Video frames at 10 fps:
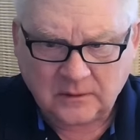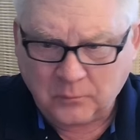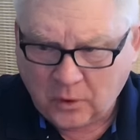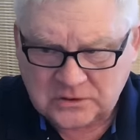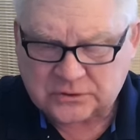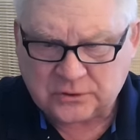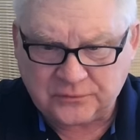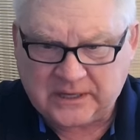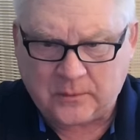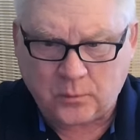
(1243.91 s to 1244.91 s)
most
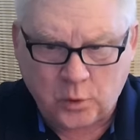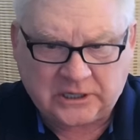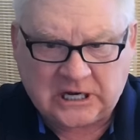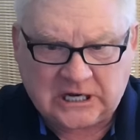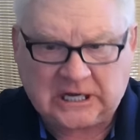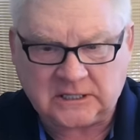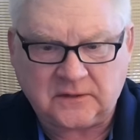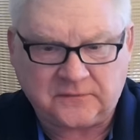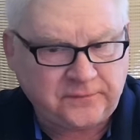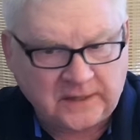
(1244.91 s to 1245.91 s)
of them working in
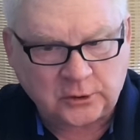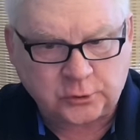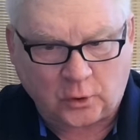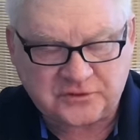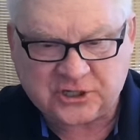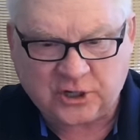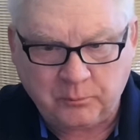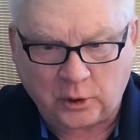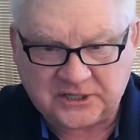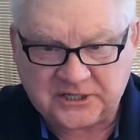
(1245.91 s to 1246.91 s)
the field of
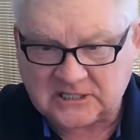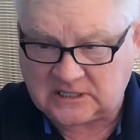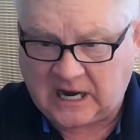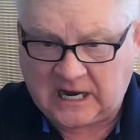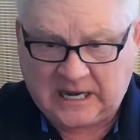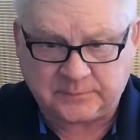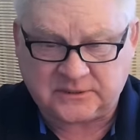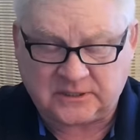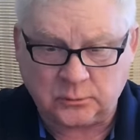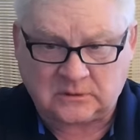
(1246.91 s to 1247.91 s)
geopolitics are
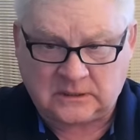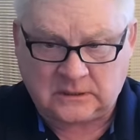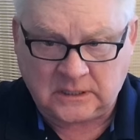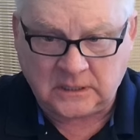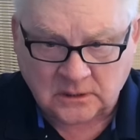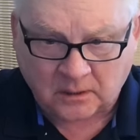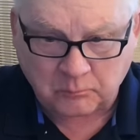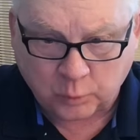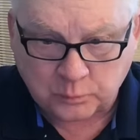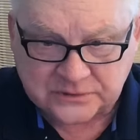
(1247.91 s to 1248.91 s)
absolute
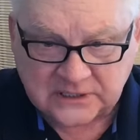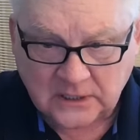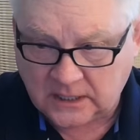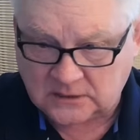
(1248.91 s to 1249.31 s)
nincompoops.